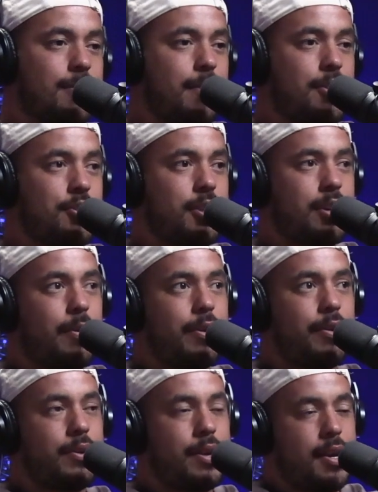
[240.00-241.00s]
got some other shit
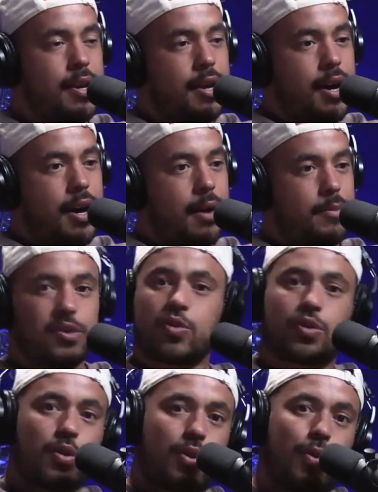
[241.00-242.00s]
going on.
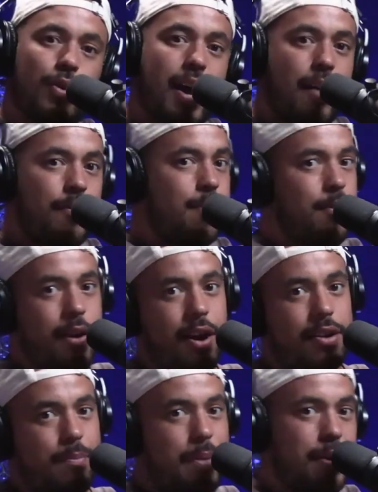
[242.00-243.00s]
It's sort of cool to have him
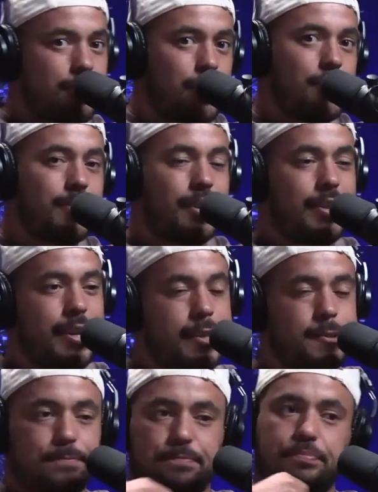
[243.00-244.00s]
around and bounce those
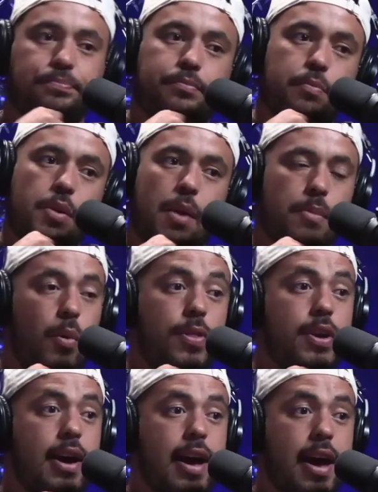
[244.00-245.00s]
ideas. But
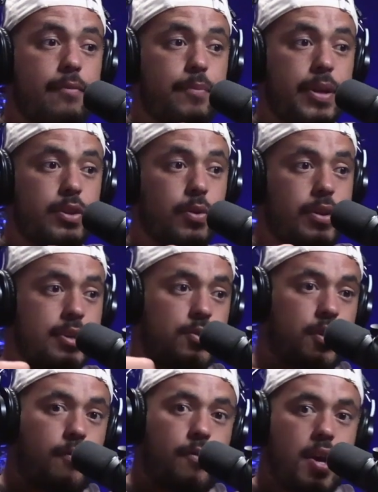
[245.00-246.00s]
one thing I have been doing is
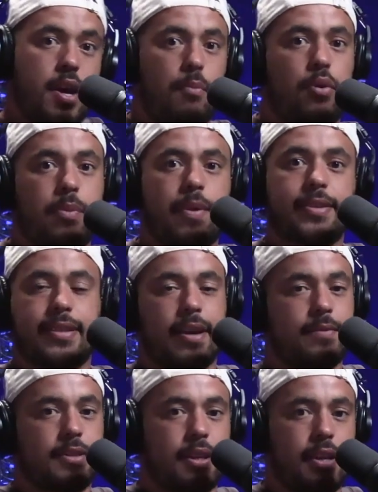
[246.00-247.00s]
sort of putting
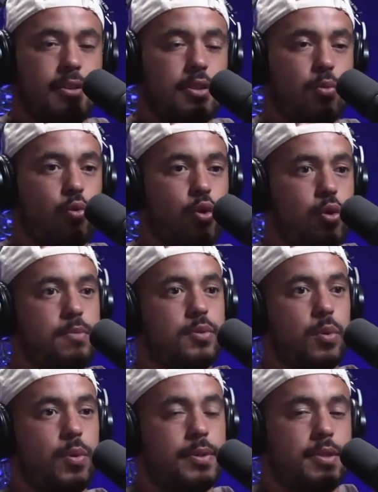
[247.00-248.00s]
myself into
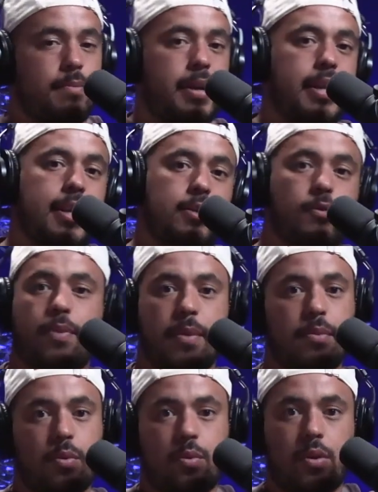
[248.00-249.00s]
rooms or into meetings with
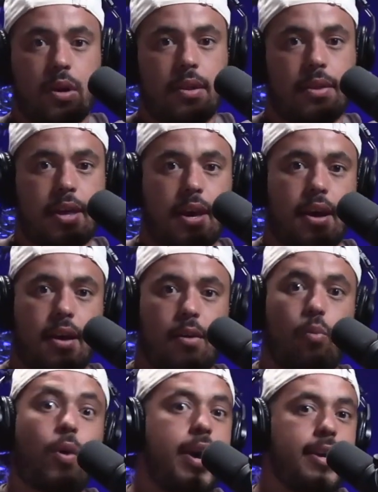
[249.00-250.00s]
people that
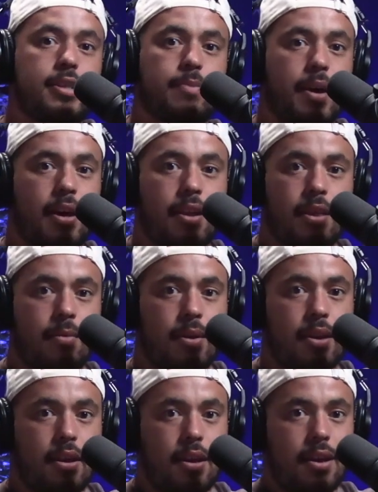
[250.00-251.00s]
are way smarter than
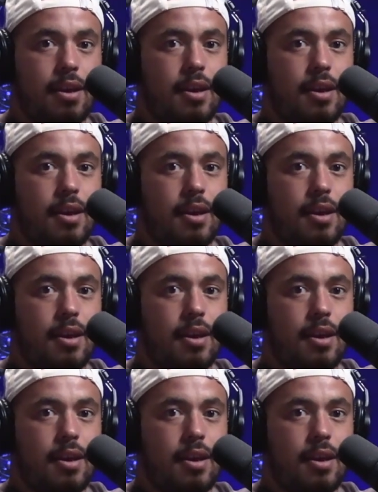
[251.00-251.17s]
me.